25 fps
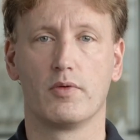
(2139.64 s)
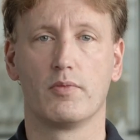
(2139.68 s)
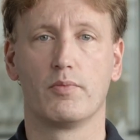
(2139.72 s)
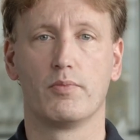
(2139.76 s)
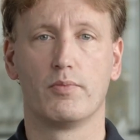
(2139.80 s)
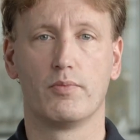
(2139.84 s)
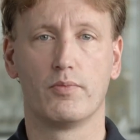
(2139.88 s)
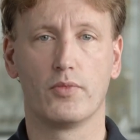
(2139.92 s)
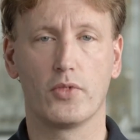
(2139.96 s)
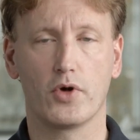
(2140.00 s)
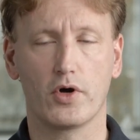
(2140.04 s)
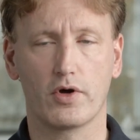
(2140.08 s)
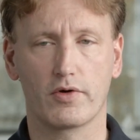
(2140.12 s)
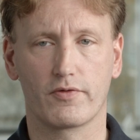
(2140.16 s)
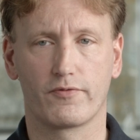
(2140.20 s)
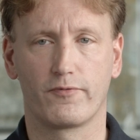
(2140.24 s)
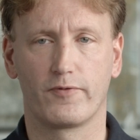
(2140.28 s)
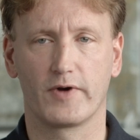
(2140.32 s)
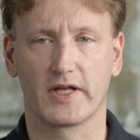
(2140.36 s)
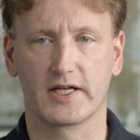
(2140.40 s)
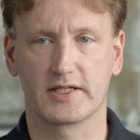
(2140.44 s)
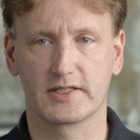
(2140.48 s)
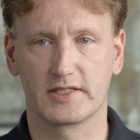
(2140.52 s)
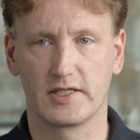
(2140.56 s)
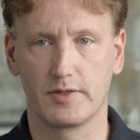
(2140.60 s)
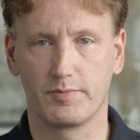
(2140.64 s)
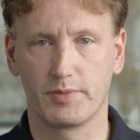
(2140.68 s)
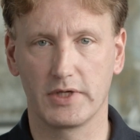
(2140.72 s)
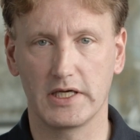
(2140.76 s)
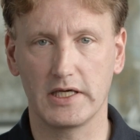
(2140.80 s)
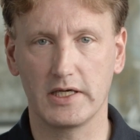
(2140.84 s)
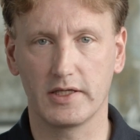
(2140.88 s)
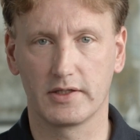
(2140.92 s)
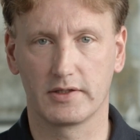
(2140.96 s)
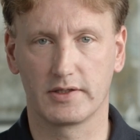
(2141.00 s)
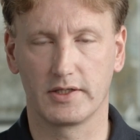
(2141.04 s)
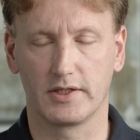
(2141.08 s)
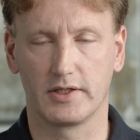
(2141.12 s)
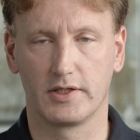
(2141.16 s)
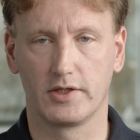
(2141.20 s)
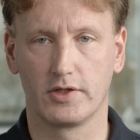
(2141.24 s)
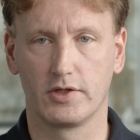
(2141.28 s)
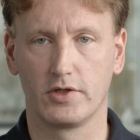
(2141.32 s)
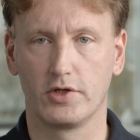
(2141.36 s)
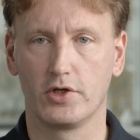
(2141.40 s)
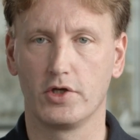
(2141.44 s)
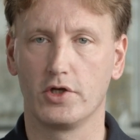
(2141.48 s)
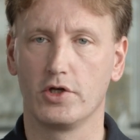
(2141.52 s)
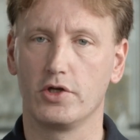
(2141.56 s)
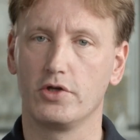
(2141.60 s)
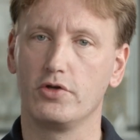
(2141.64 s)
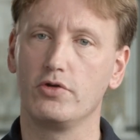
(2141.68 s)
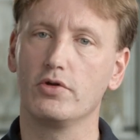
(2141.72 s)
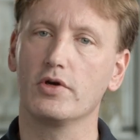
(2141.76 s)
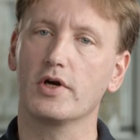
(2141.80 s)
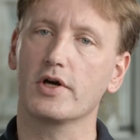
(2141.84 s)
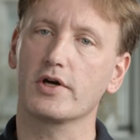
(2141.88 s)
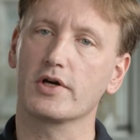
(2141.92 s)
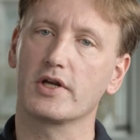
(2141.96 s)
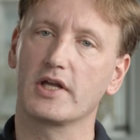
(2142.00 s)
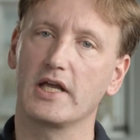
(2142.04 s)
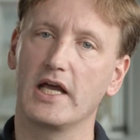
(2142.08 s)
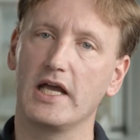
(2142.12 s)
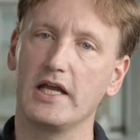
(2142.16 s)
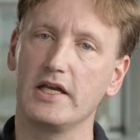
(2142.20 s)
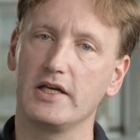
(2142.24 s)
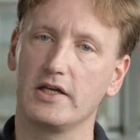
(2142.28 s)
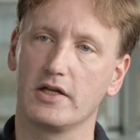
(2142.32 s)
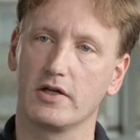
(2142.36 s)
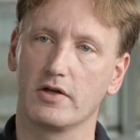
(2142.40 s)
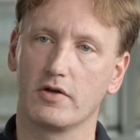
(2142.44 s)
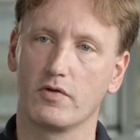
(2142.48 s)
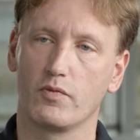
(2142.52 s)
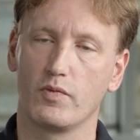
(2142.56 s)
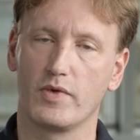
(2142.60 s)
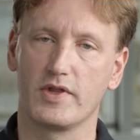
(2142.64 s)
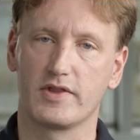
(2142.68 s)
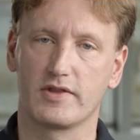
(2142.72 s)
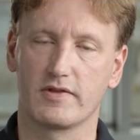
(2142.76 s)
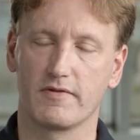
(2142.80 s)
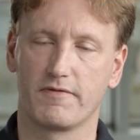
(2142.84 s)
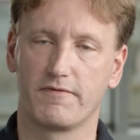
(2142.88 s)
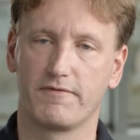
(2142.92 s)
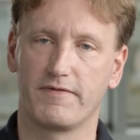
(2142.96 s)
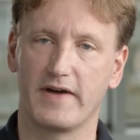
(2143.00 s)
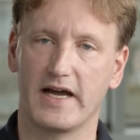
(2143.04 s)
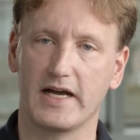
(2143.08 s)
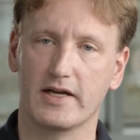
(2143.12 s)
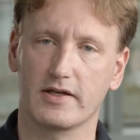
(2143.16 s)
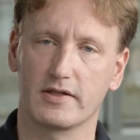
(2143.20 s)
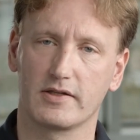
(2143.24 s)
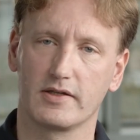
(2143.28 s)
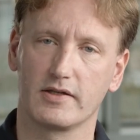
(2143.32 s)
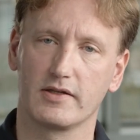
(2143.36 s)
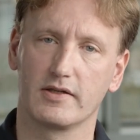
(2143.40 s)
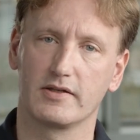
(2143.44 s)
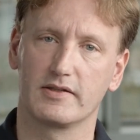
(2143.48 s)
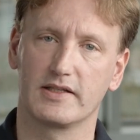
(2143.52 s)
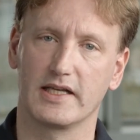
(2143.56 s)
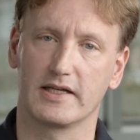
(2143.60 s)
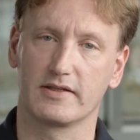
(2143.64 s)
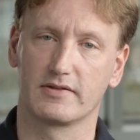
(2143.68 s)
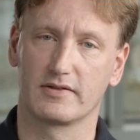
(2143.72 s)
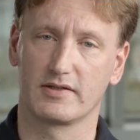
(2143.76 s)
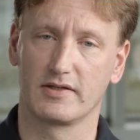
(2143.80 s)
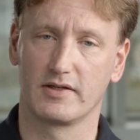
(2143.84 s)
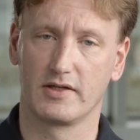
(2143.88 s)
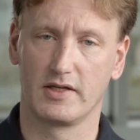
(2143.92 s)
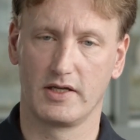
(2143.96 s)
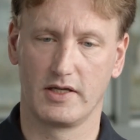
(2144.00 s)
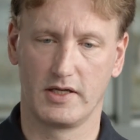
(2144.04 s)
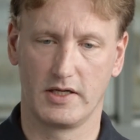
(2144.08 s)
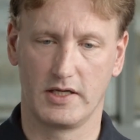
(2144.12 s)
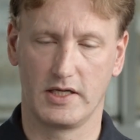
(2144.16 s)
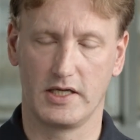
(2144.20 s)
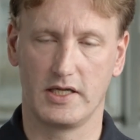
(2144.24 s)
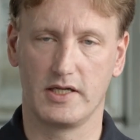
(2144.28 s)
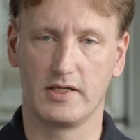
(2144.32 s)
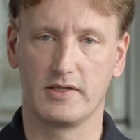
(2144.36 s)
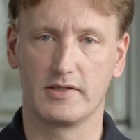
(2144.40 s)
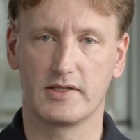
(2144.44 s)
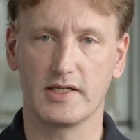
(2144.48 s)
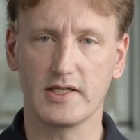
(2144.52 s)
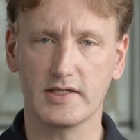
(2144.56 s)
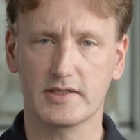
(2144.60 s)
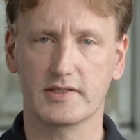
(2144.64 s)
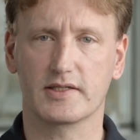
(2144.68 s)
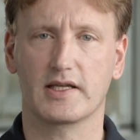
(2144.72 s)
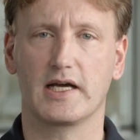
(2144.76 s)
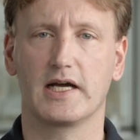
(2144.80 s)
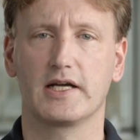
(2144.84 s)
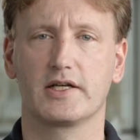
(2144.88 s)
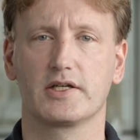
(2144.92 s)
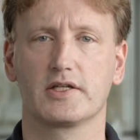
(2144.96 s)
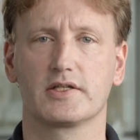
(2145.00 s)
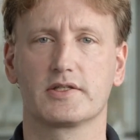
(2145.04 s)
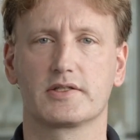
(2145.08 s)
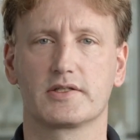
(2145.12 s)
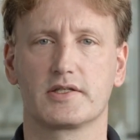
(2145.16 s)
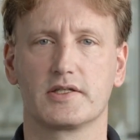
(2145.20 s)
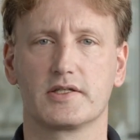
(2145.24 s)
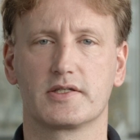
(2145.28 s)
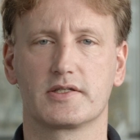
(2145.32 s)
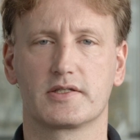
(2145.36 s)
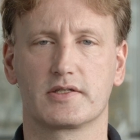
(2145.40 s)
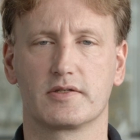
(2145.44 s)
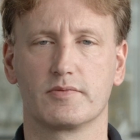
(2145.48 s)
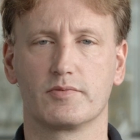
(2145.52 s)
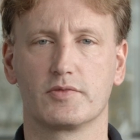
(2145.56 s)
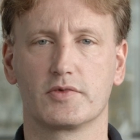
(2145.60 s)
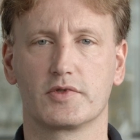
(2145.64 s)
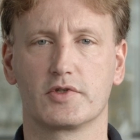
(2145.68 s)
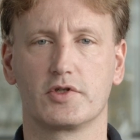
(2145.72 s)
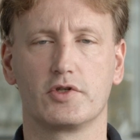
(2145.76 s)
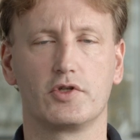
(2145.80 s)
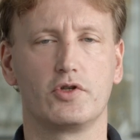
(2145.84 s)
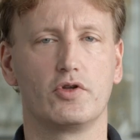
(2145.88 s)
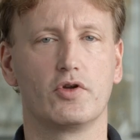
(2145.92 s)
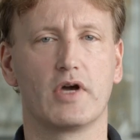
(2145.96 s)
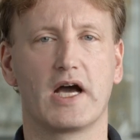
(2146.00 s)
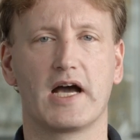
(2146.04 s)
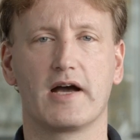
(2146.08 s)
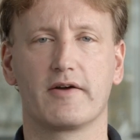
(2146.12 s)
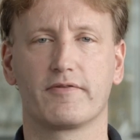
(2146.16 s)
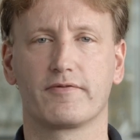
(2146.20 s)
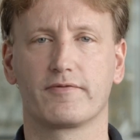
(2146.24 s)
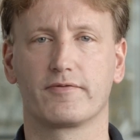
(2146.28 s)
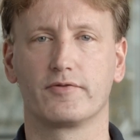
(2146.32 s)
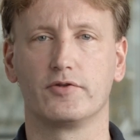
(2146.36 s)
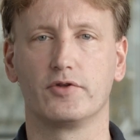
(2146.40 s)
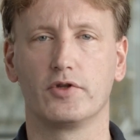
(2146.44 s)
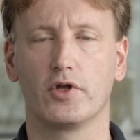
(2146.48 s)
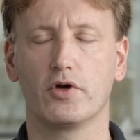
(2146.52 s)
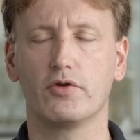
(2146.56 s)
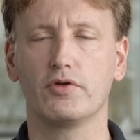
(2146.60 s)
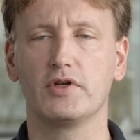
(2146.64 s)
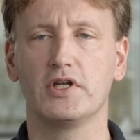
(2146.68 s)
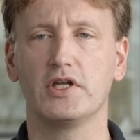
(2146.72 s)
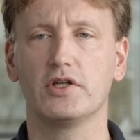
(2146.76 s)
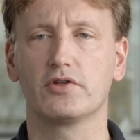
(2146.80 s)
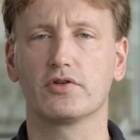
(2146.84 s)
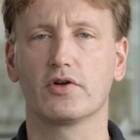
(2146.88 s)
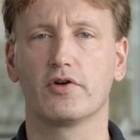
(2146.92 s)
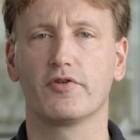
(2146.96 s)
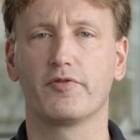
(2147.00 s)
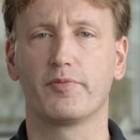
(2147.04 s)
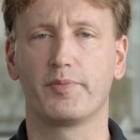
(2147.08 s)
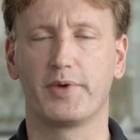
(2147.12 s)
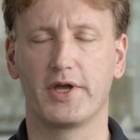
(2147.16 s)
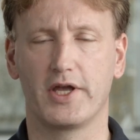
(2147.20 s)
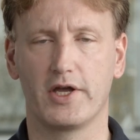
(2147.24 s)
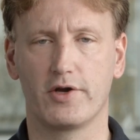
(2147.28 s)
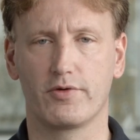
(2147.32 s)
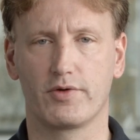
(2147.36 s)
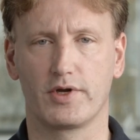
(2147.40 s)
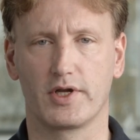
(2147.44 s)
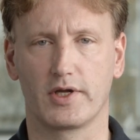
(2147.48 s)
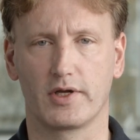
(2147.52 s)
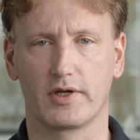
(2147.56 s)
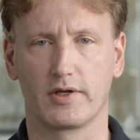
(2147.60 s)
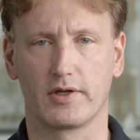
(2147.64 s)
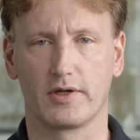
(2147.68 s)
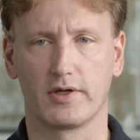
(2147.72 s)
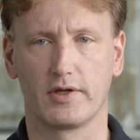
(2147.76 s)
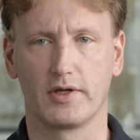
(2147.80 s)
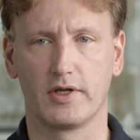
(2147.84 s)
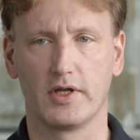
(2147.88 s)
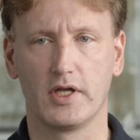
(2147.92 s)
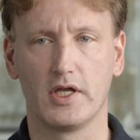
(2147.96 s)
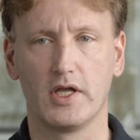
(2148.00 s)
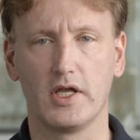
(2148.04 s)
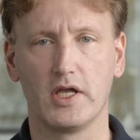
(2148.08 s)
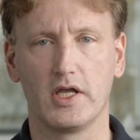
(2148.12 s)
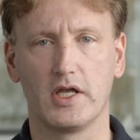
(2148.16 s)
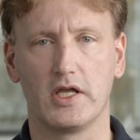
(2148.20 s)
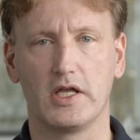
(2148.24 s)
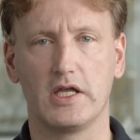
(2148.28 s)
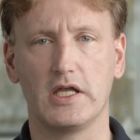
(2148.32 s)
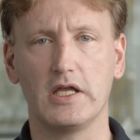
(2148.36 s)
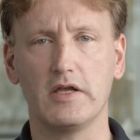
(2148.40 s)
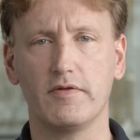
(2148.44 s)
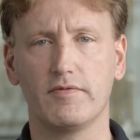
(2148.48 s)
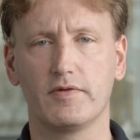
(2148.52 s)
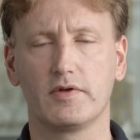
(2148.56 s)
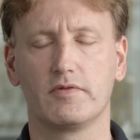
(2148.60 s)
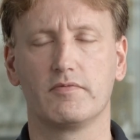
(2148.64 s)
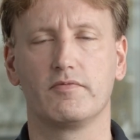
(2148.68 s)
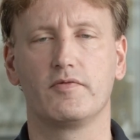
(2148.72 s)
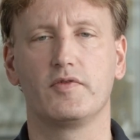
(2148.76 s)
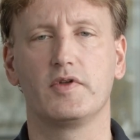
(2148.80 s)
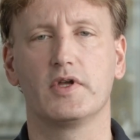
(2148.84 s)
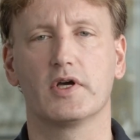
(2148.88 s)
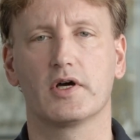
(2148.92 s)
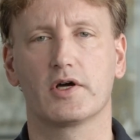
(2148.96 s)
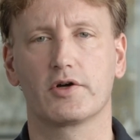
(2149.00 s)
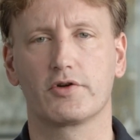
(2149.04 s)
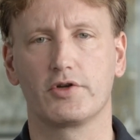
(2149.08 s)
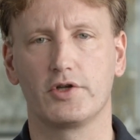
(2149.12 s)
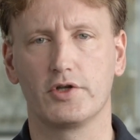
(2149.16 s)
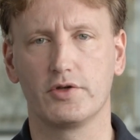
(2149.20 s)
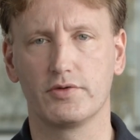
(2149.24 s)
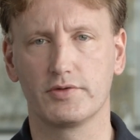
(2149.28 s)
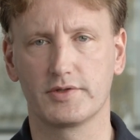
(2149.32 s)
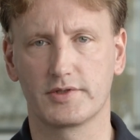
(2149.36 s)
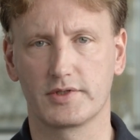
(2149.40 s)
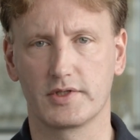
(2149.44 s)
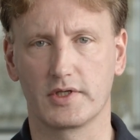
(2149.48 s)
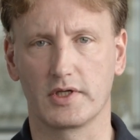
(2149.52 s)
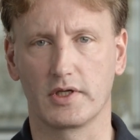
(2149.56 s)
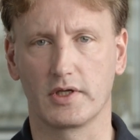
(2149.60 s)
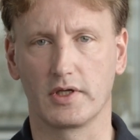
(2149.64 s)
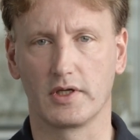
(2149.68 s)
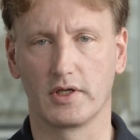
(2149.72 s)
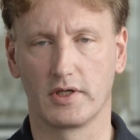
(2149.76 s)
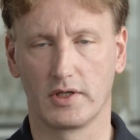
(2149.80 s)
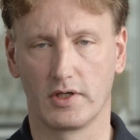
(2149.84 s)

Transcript: More flexibility you are gaining with the fact that in this guiding system you have no need of pairing. Even we are using